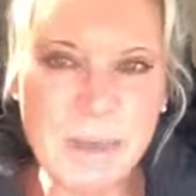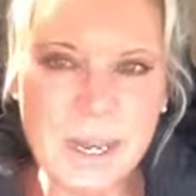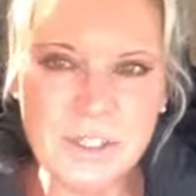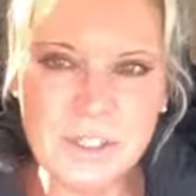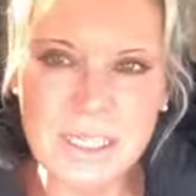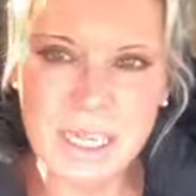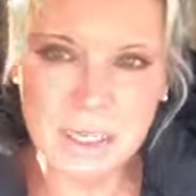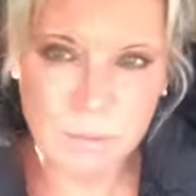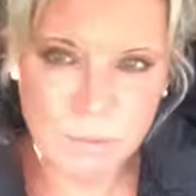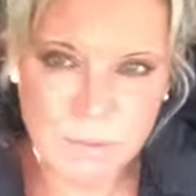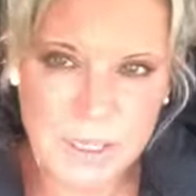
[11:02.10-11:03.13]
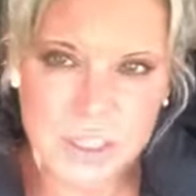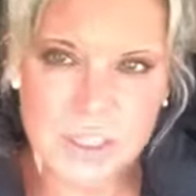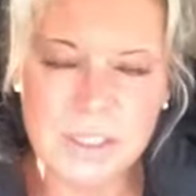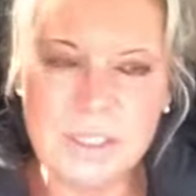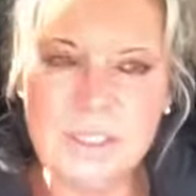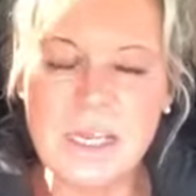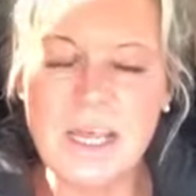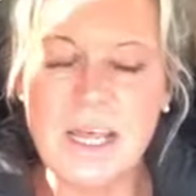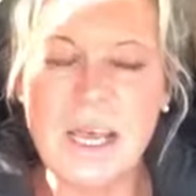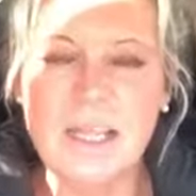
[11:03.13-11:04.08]
pages are getting more features.
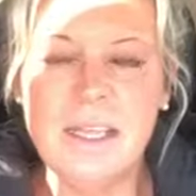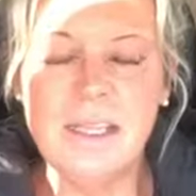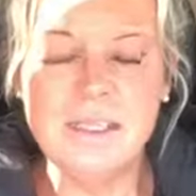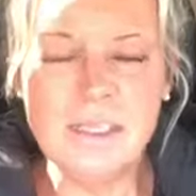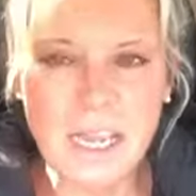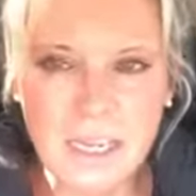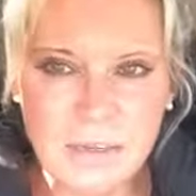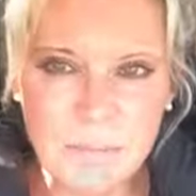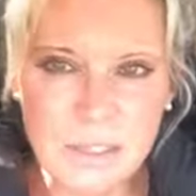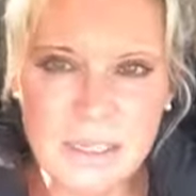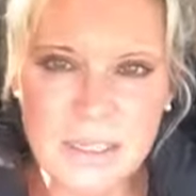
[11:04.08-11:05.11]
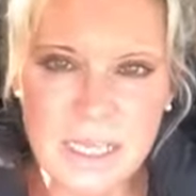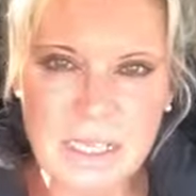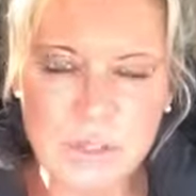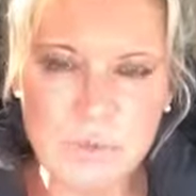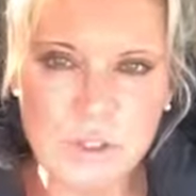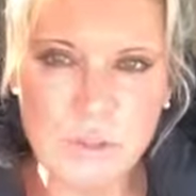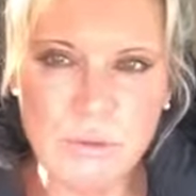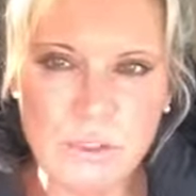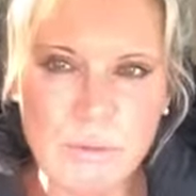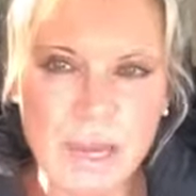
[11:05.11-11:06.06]
The second biggest thing that was
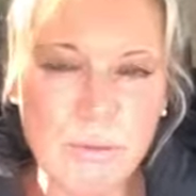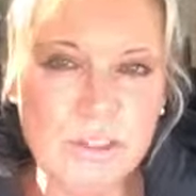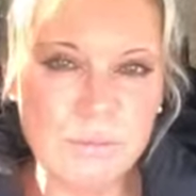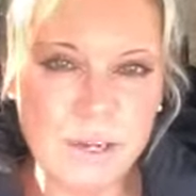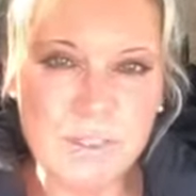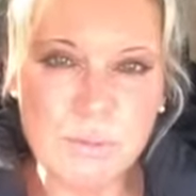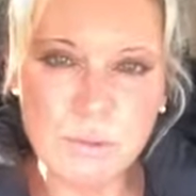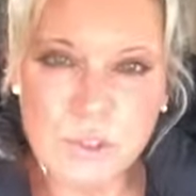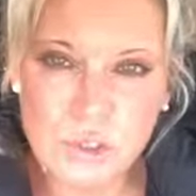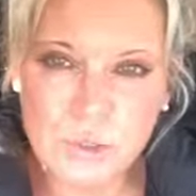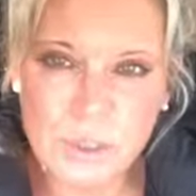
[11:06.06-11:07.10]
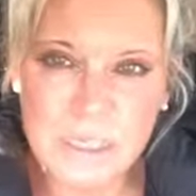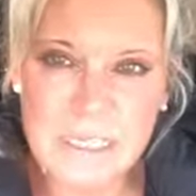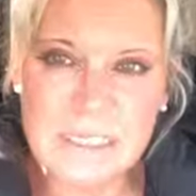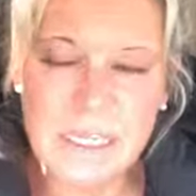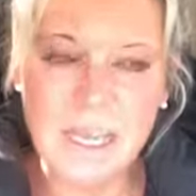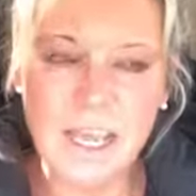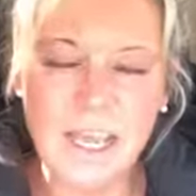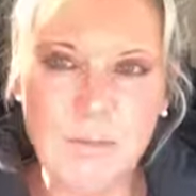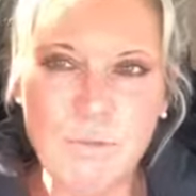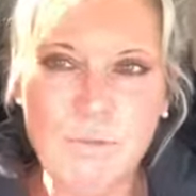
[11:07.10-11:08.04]
talked about was Facebook stories.
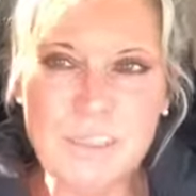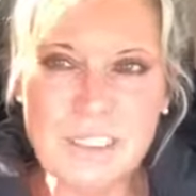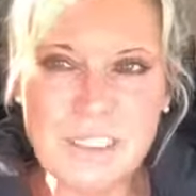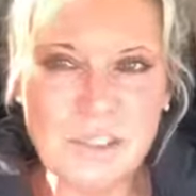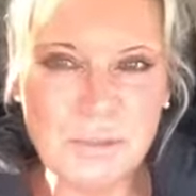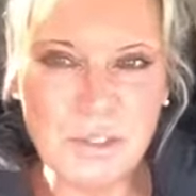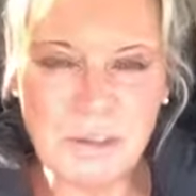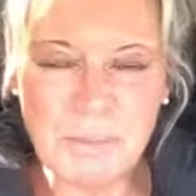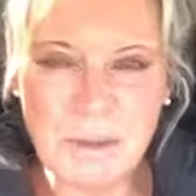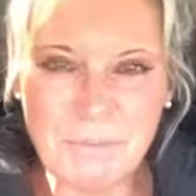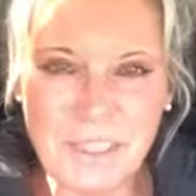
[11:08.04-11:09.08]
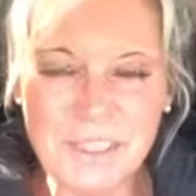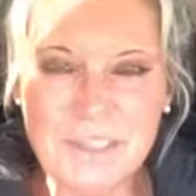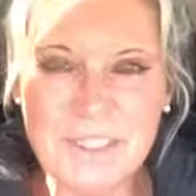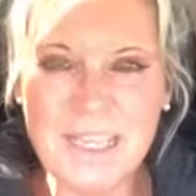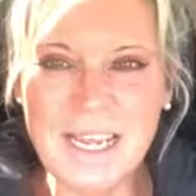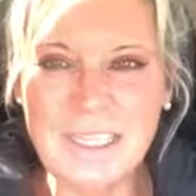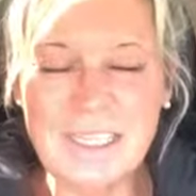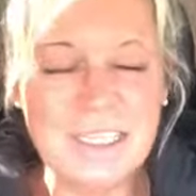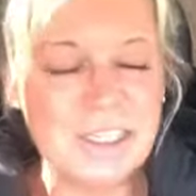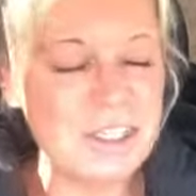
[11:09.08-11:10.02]
If you've listened to a lot of my videos
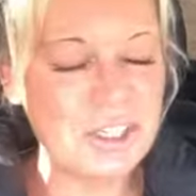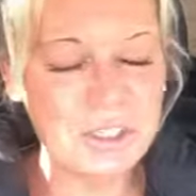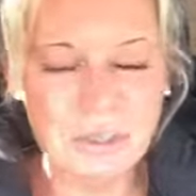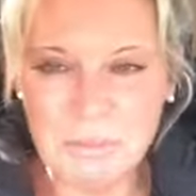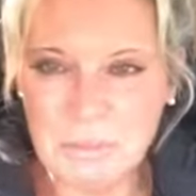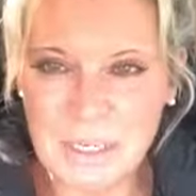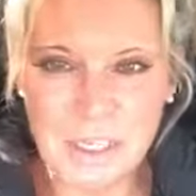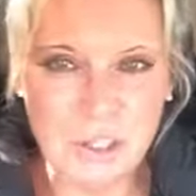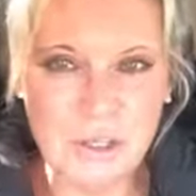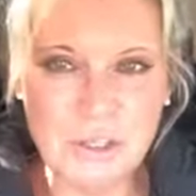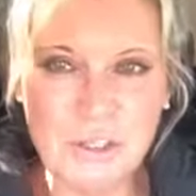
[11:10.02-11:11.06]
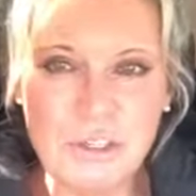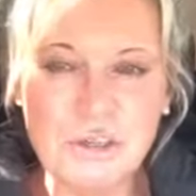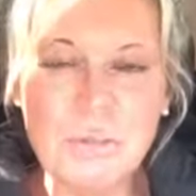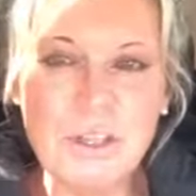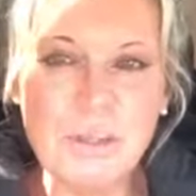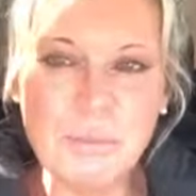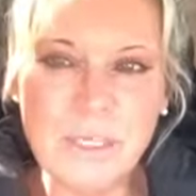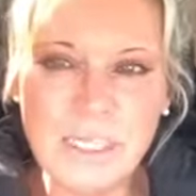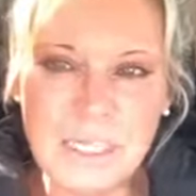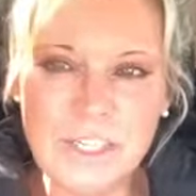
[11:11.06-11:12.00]
lately, this shouldn't be new to you, but the
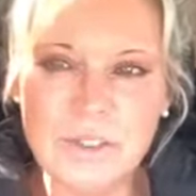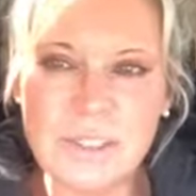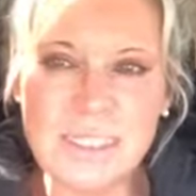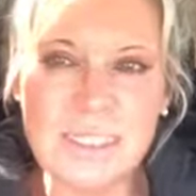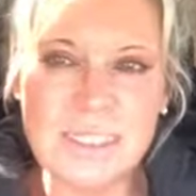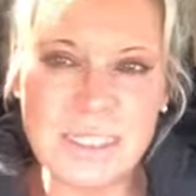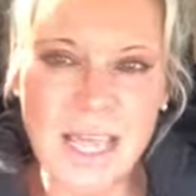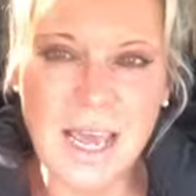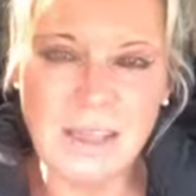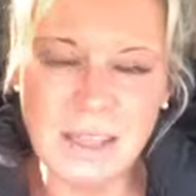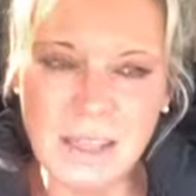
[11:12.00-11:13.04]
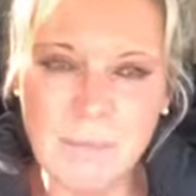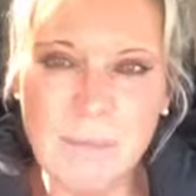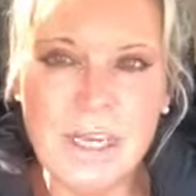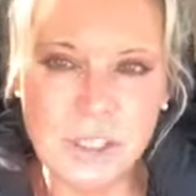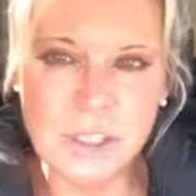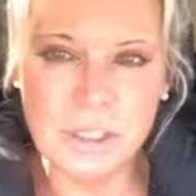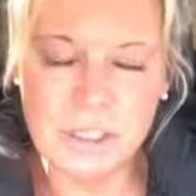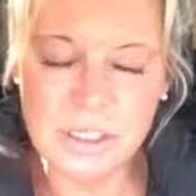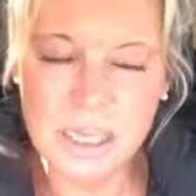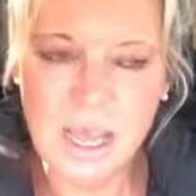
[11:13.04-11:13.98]
really interesting stat that they
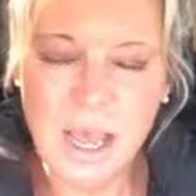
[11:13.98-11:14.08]
mentioned,